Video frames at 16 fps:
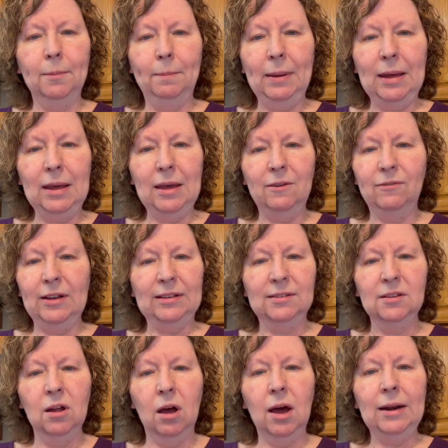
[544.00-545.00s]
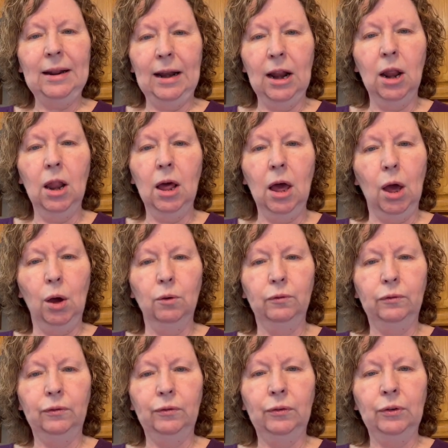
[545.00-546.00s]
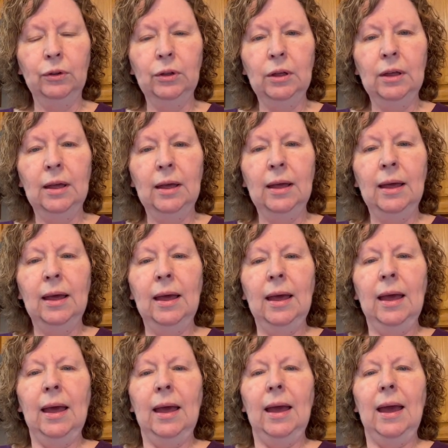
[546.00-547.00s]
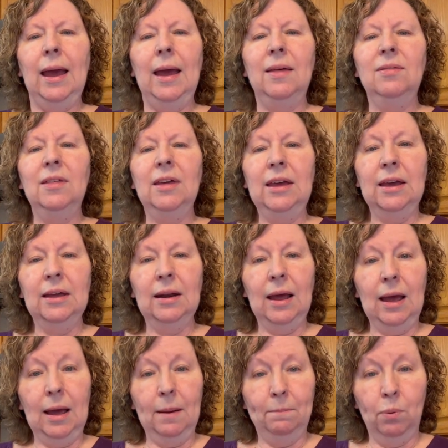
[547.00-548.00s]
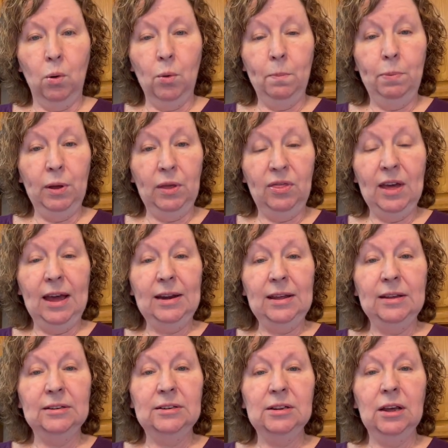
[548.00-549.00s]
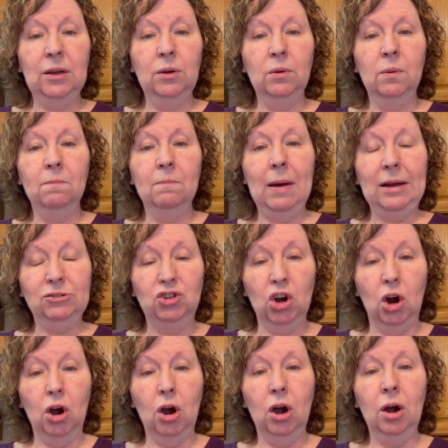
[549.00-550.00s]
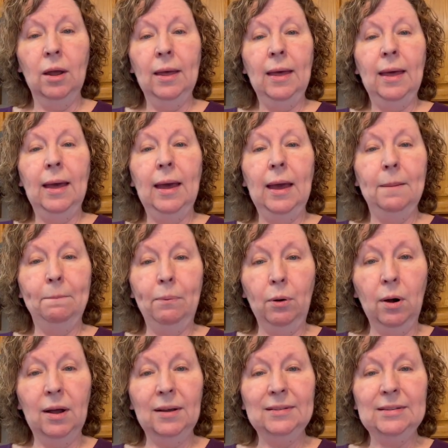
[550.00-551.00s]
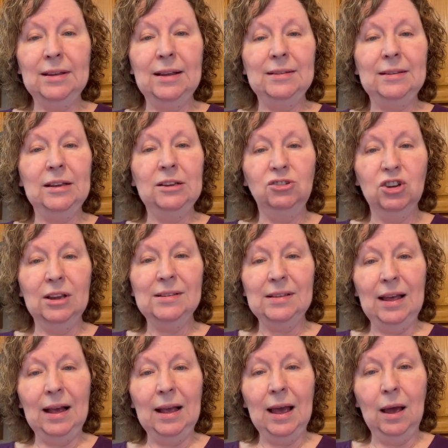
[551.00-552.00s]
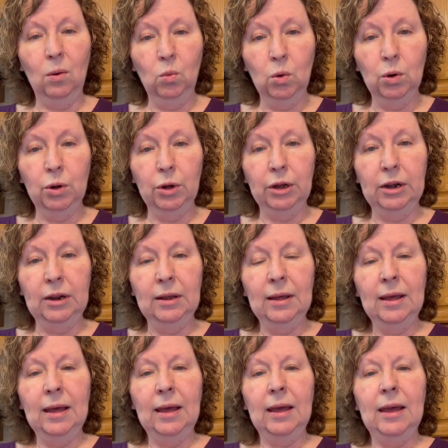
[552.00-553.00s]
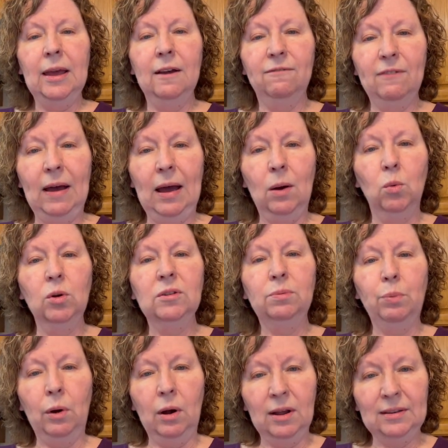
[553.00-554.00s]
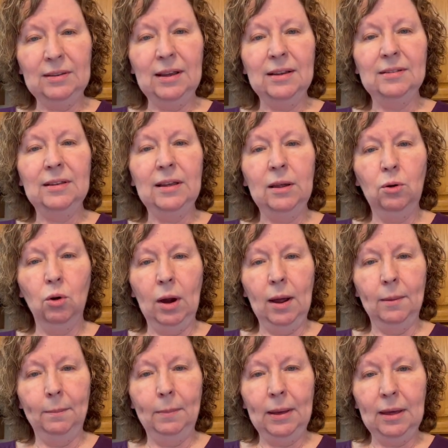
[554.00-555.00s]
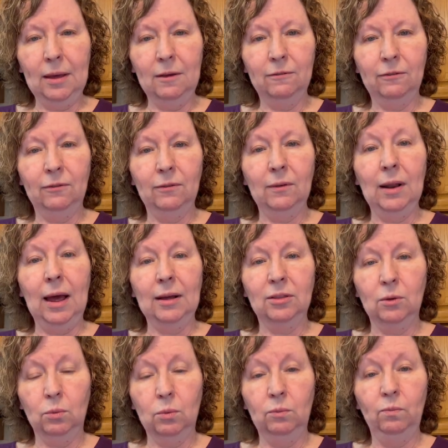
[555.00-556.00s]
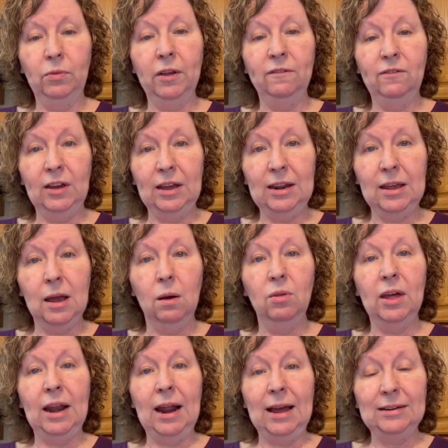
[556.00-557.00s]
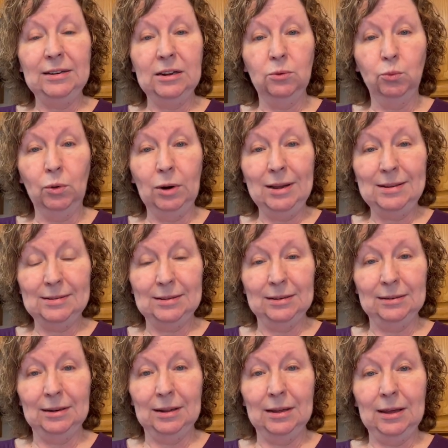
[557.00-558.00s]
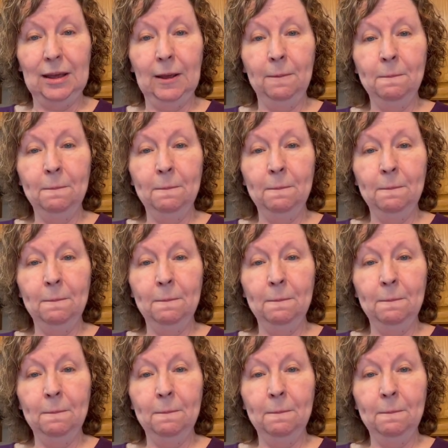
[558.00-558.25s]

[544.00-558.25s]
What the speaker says: beef. It's not in a loaf. And then I put that into my jar and process it just like I would if I was processing ground beef, like the video that I did recently.